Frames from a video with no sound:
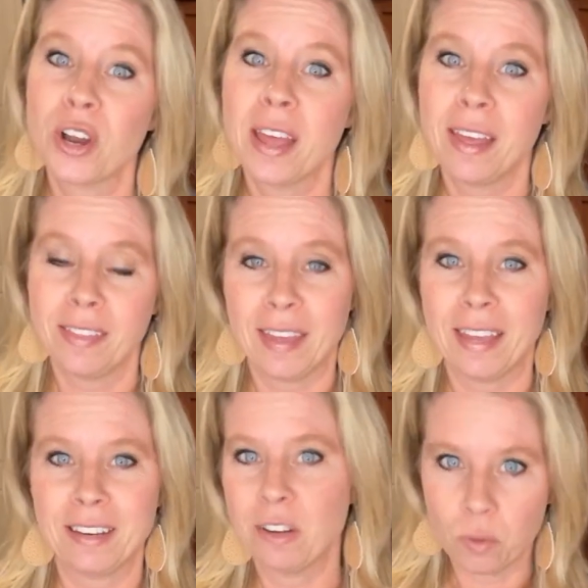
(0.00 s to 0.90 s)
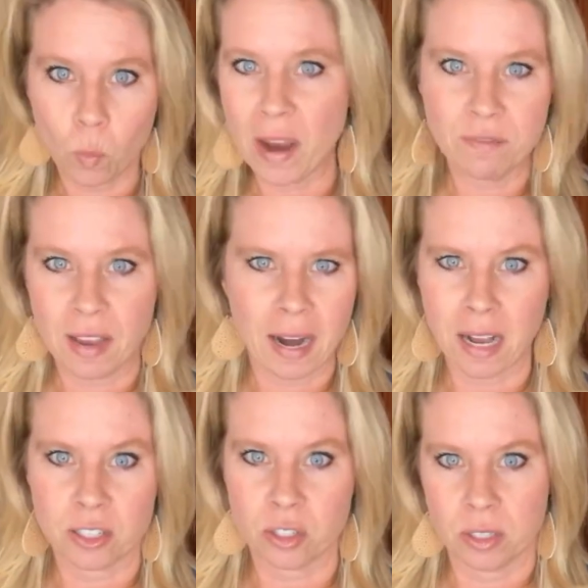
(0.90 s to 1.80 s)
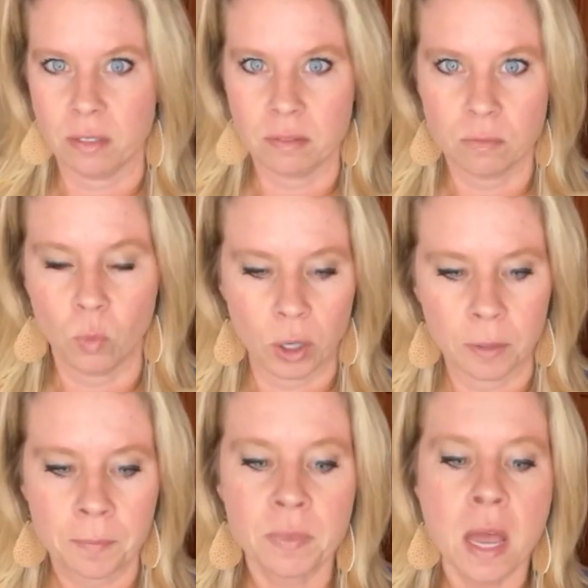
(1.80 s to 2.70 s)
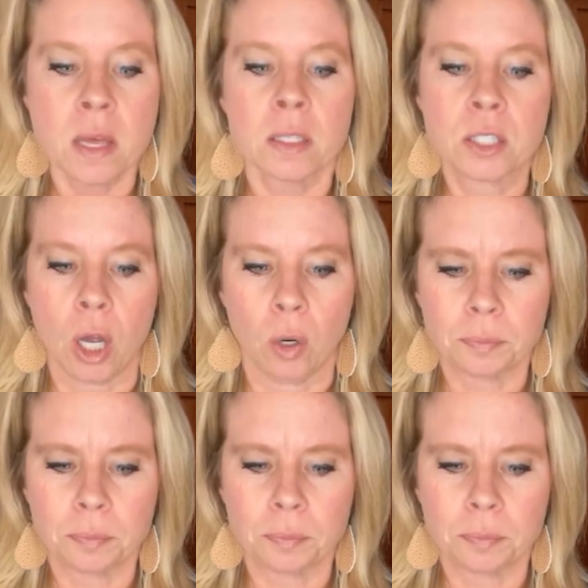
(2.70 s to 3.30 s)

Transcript: than white fat actually would. So